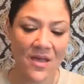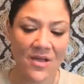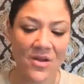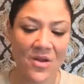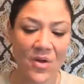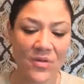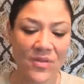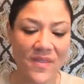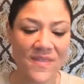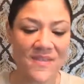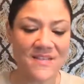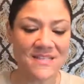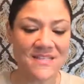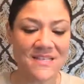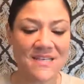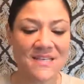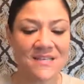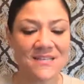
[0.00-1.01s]
Know that the
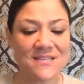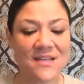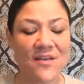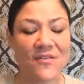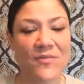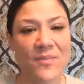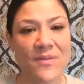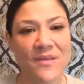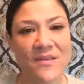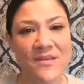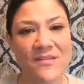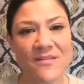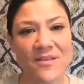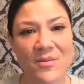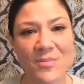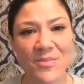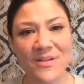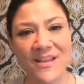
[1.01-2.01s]
seeds of peace
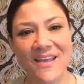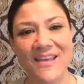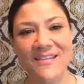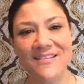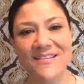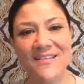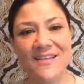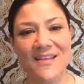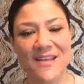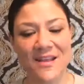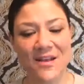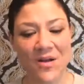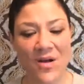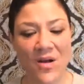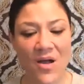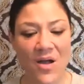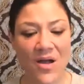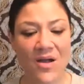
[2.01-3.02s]
are planted in
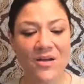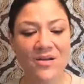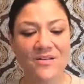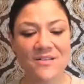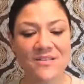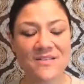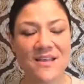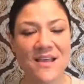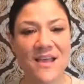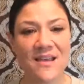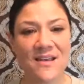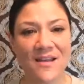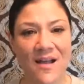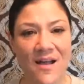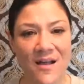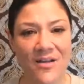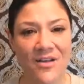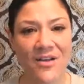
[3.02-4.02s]
our hearts and
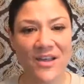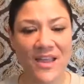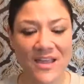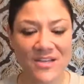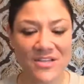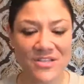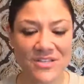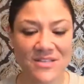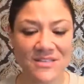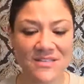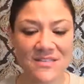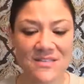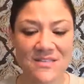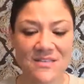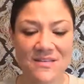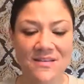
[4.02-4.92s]
congregations.